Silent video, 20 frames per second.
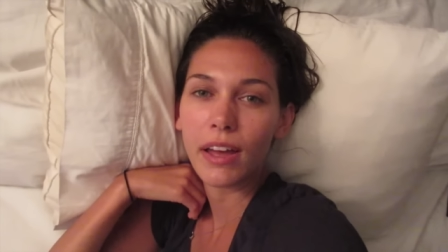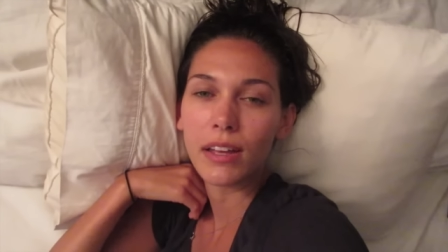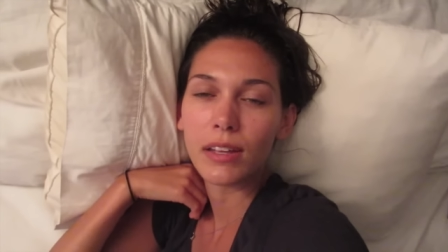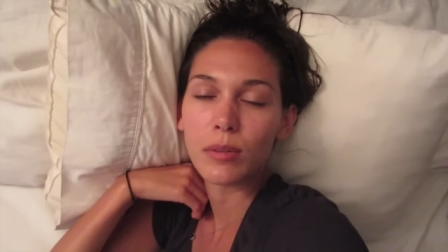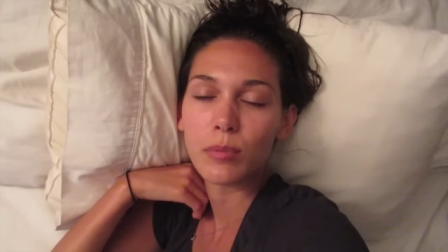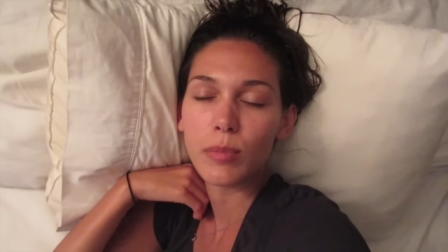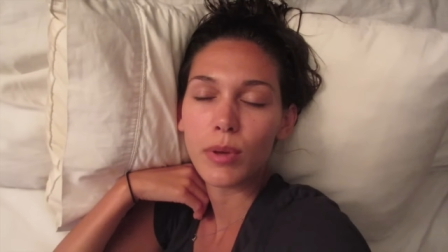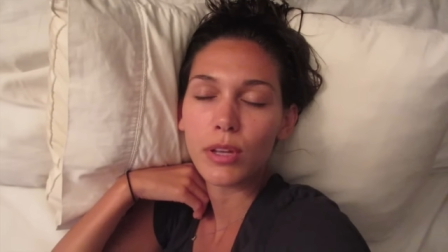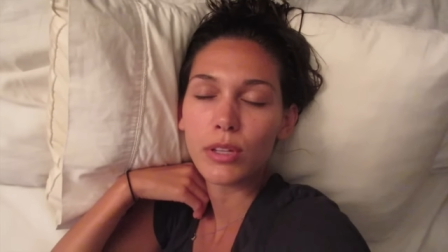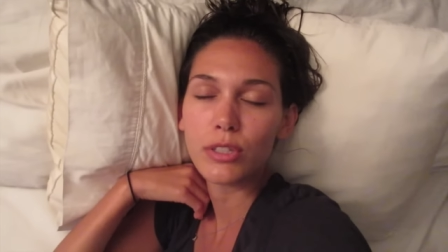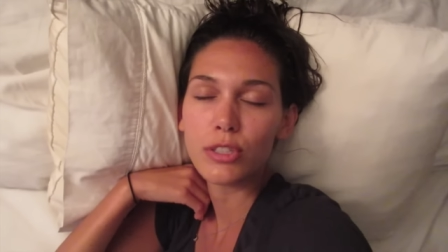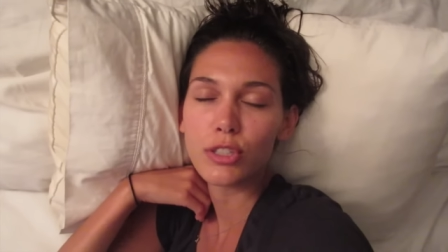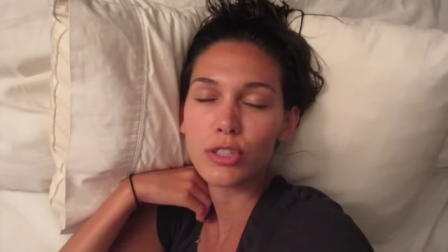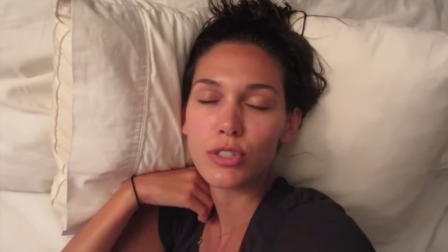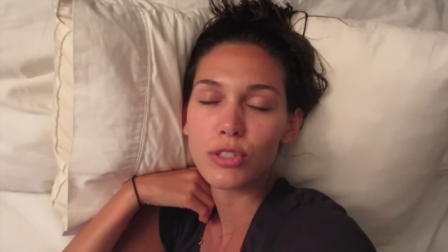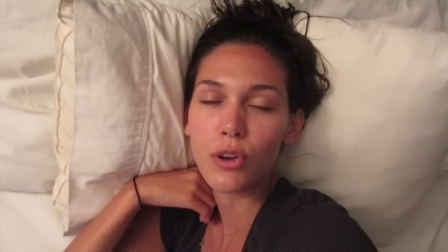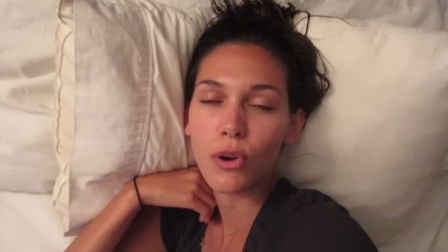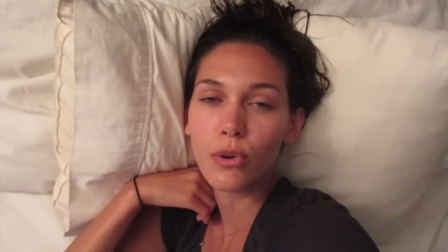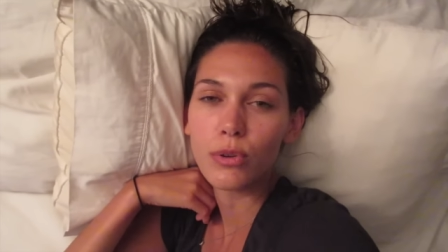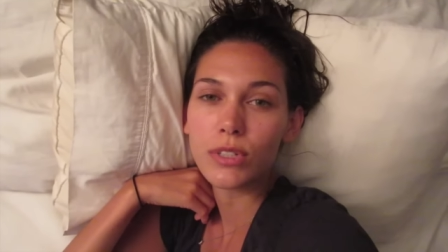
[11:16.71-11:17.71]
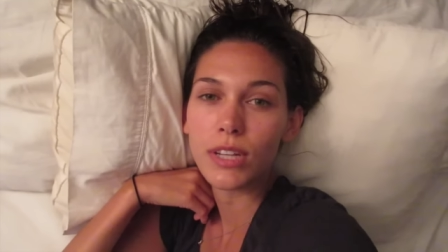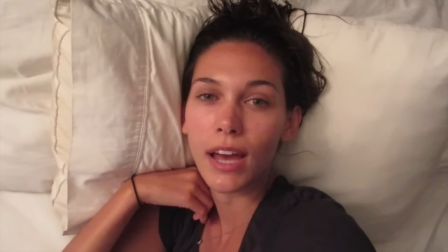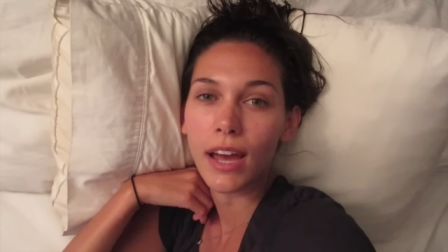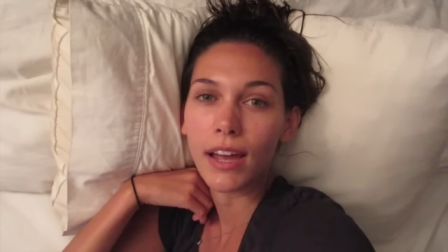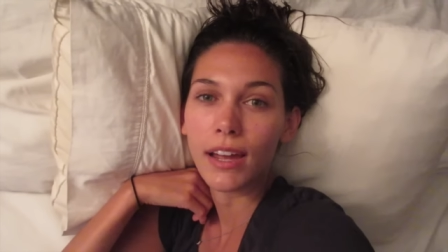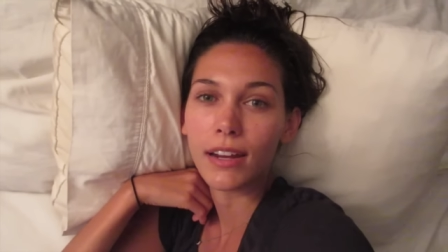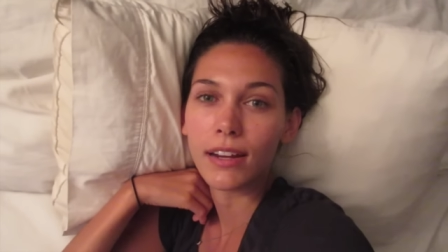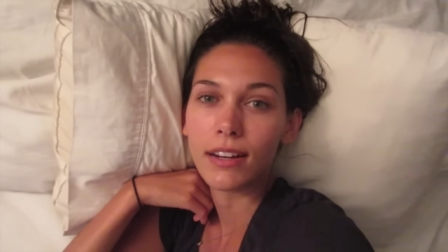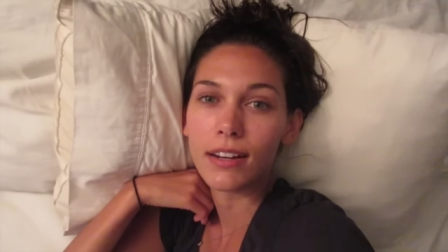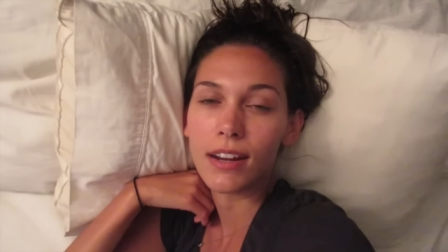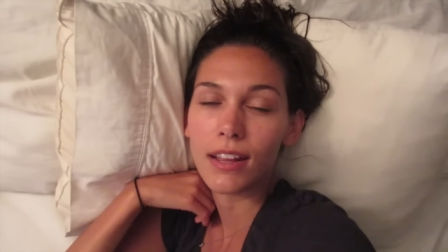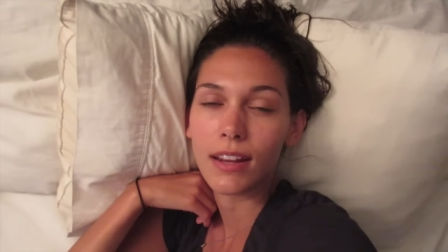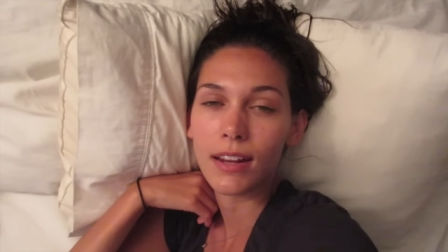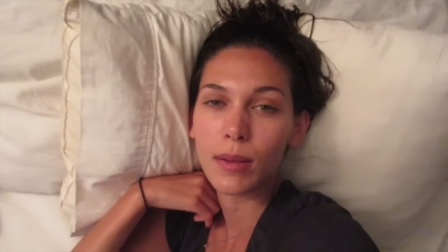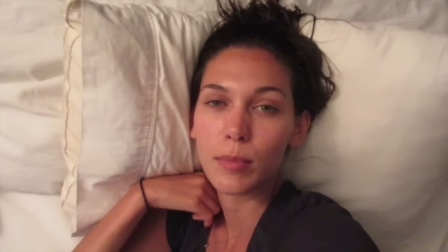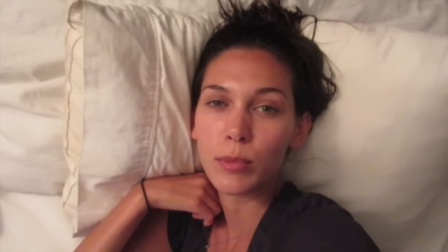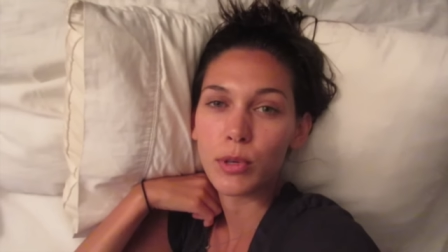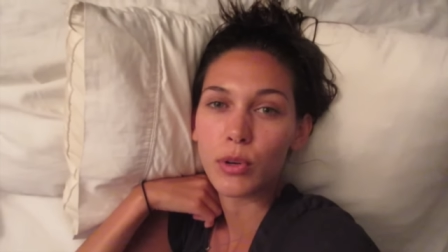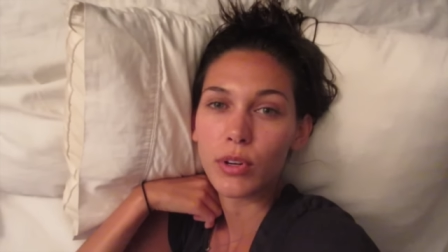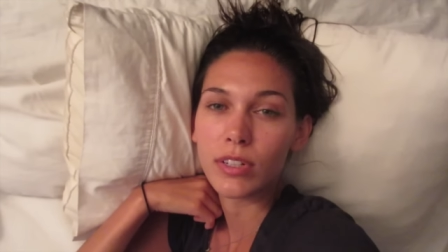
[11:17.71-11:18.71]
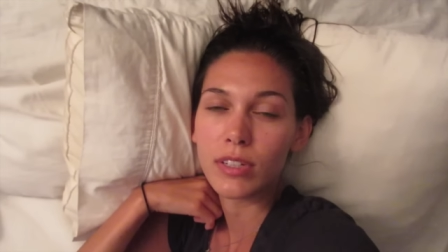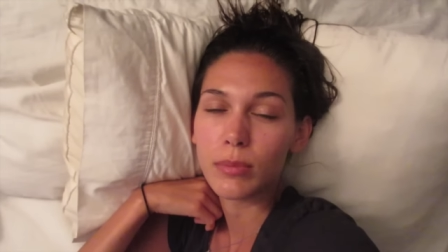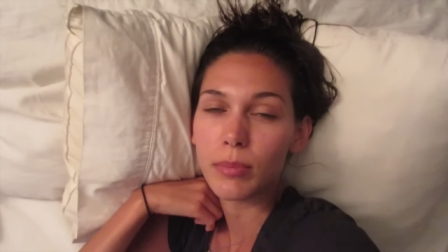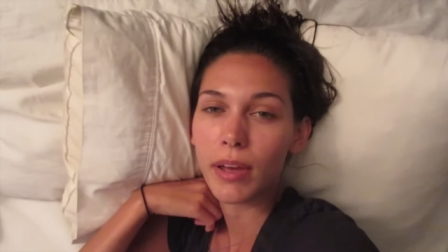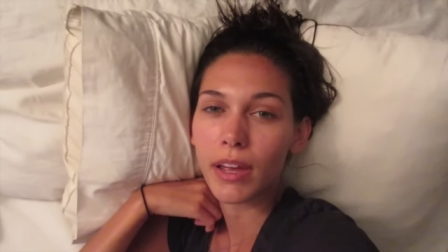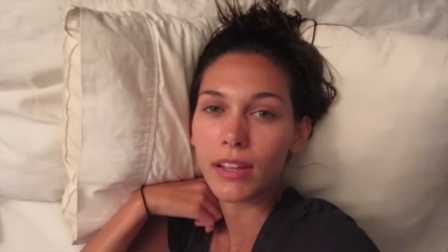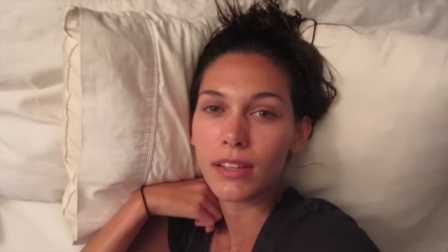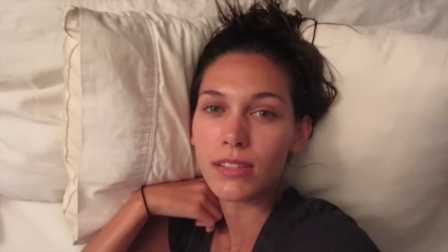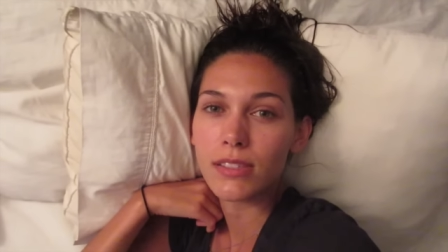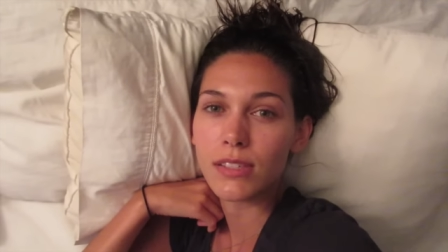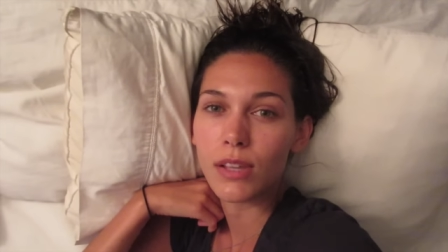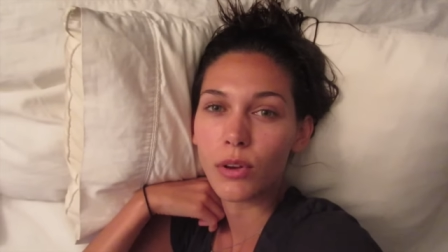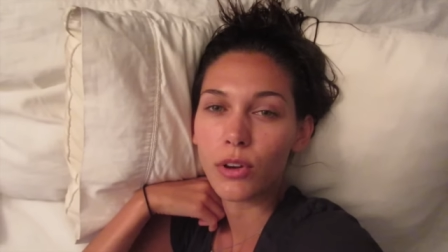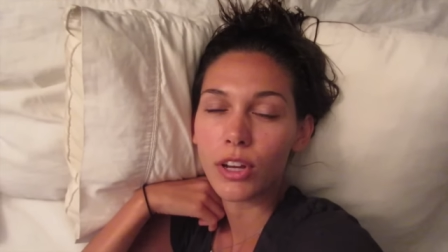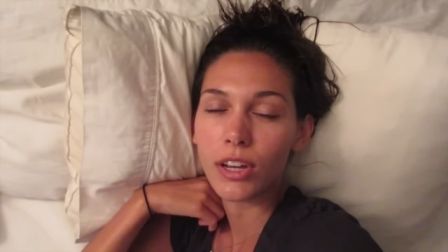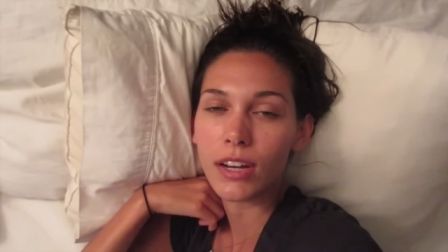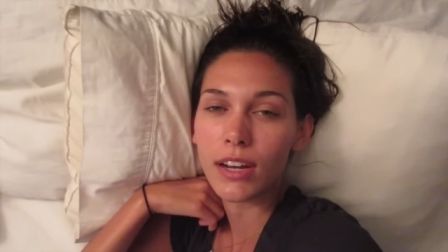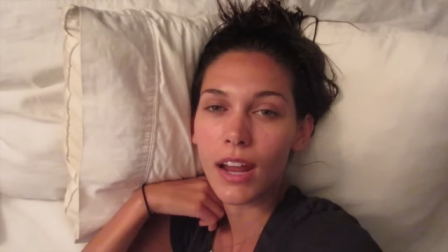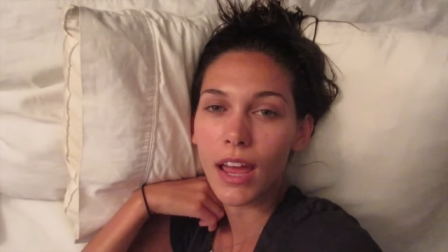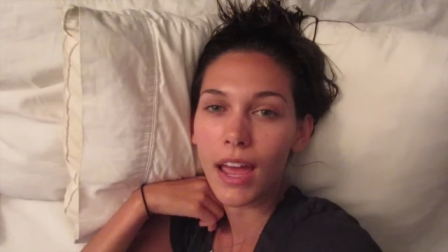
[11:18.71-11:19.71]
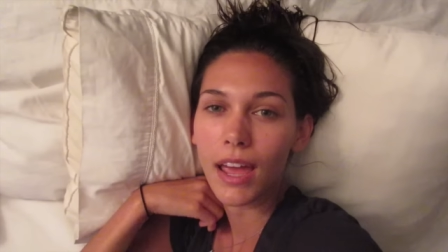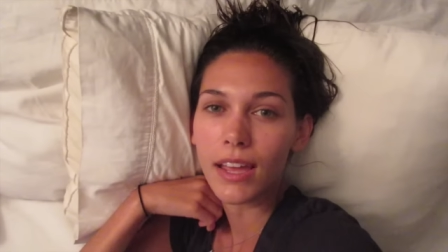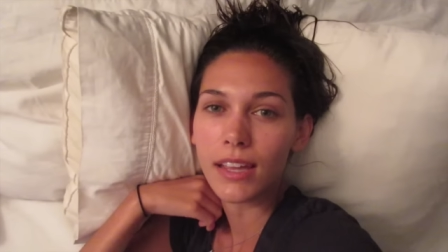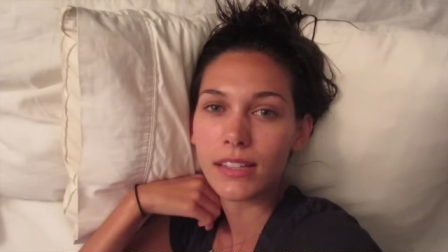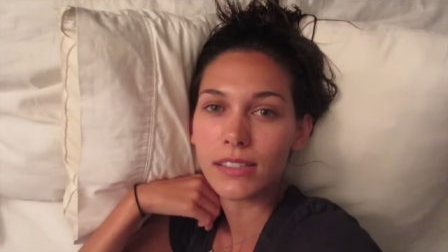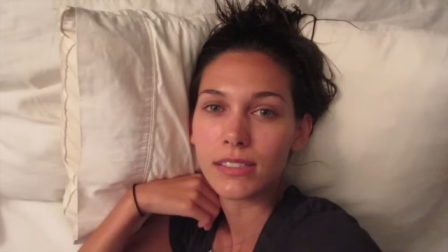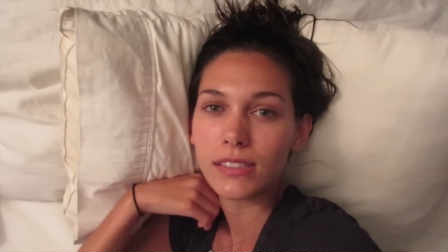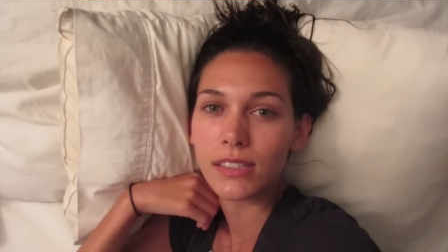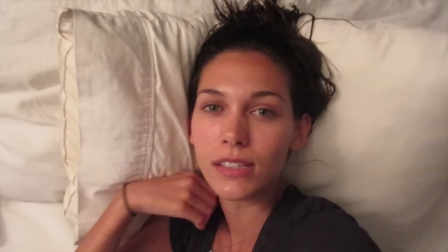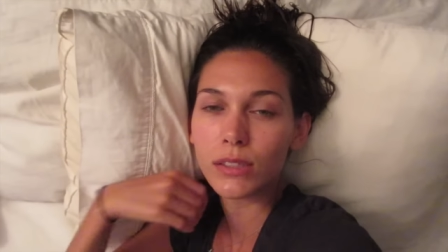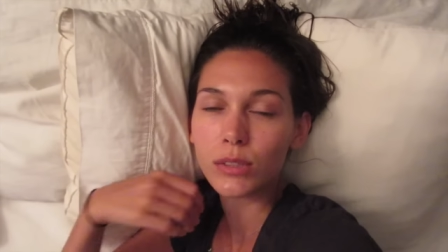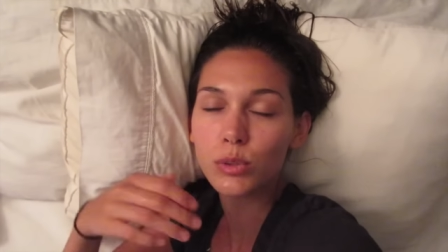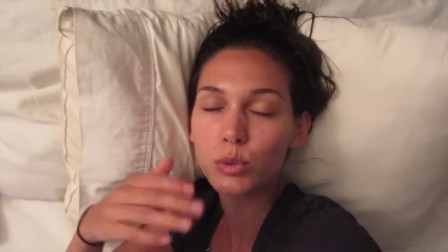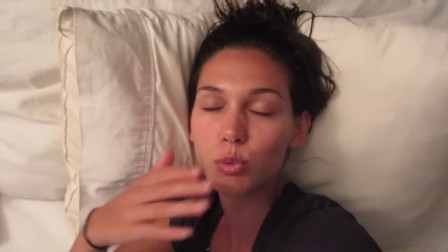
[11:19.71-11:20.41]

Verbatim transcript: I am so tired and I'm going to bed. So good night.